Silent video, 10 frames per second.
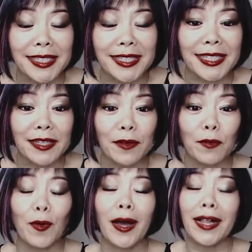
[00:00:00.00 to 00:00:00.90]
is
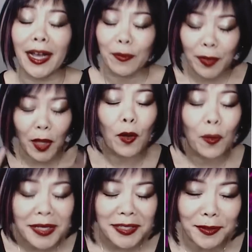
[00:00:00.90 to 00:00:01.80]
while I will
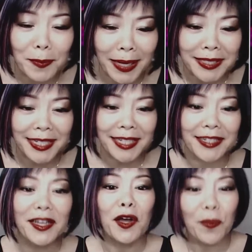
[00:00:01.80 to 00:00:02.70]
always use
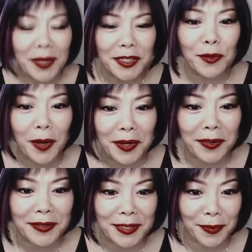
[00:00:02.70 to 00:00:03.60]
Pantene, we do work
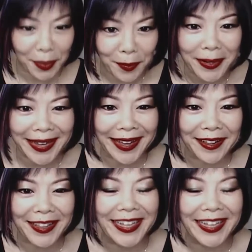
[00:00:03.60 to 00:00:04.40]
closely with L'Oreal